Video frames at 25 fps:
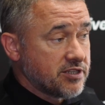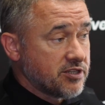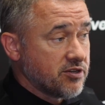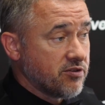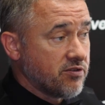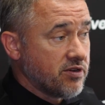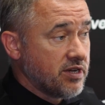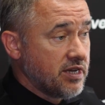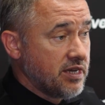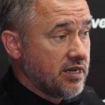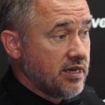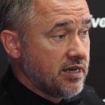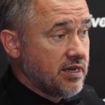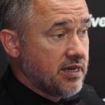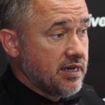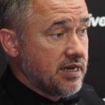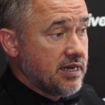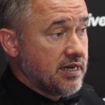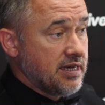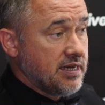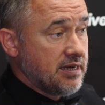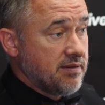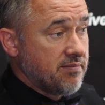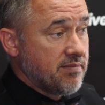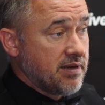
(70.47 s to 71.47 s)
So,
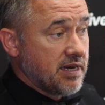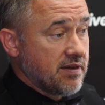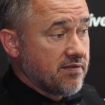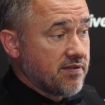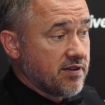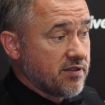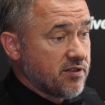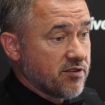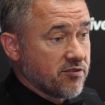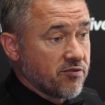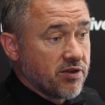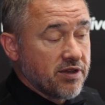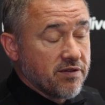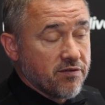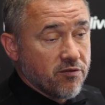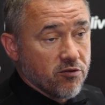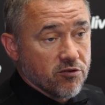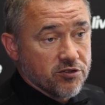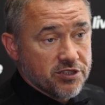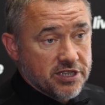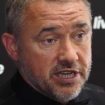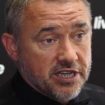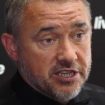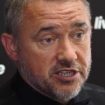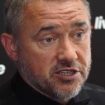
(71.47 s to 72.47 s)
and I've had three or
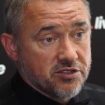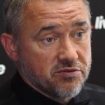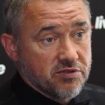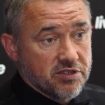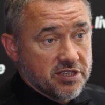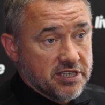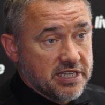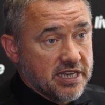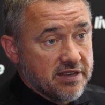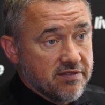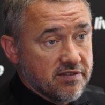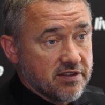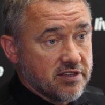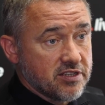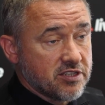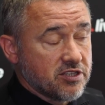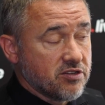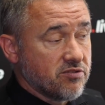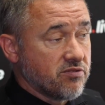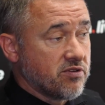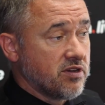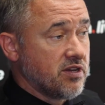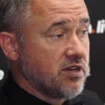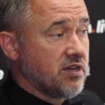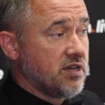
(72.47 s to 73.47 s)
four sessions with Stephen.
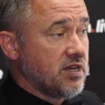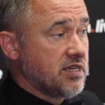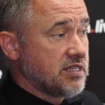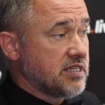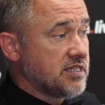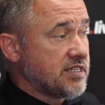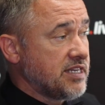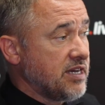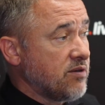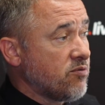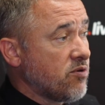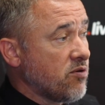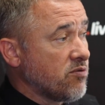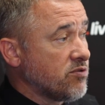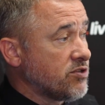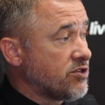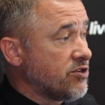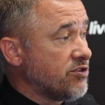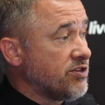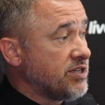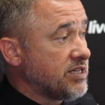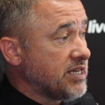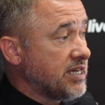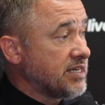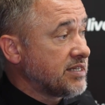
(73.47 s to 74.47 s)
So, as I say, what we're
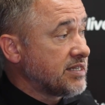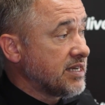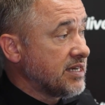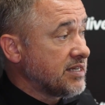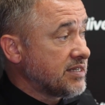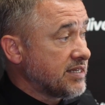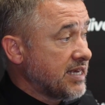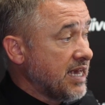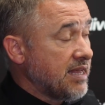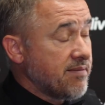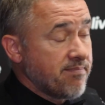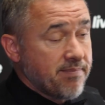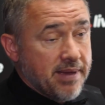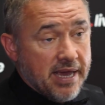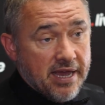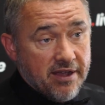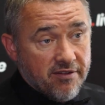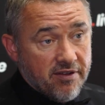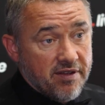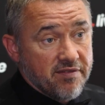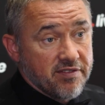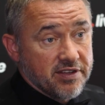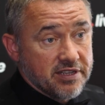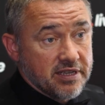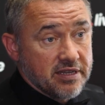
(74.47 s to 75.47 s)
doing is getting
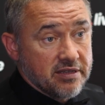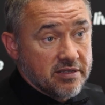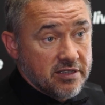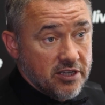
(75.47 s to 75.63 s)
better every.